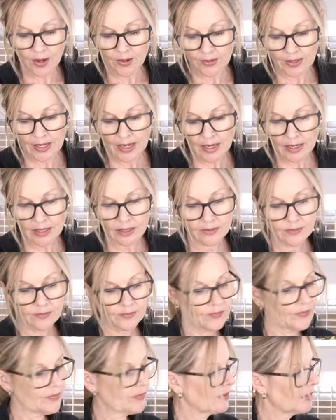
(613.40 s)
Okay,
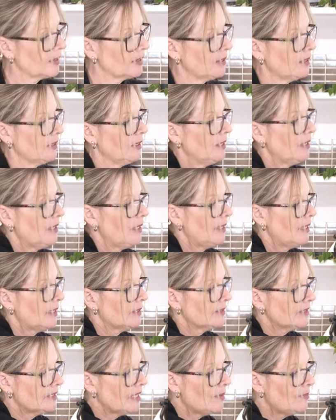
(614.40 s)

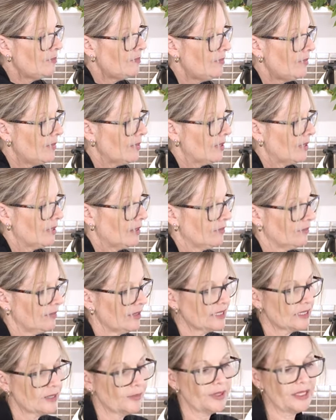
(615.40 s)
now some
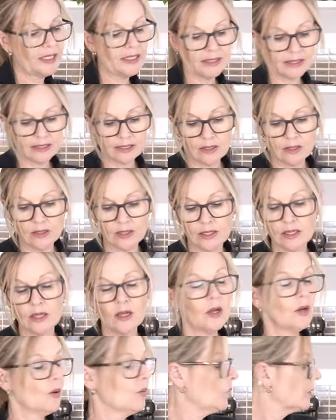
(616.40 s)
recipes
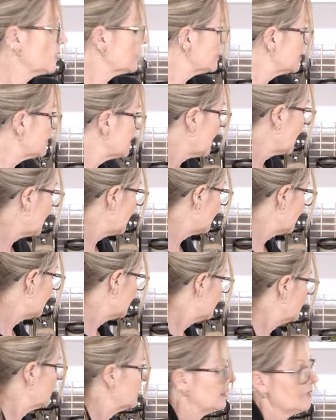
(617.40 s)
will say
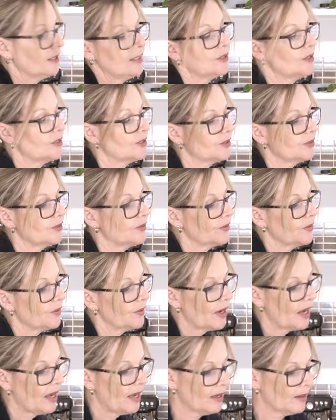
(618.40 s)

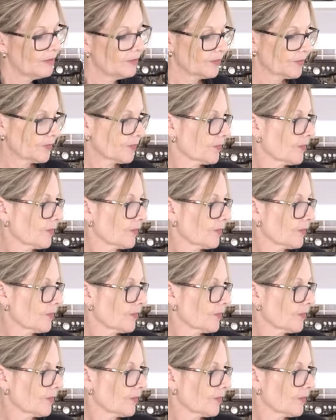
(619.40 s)
to um,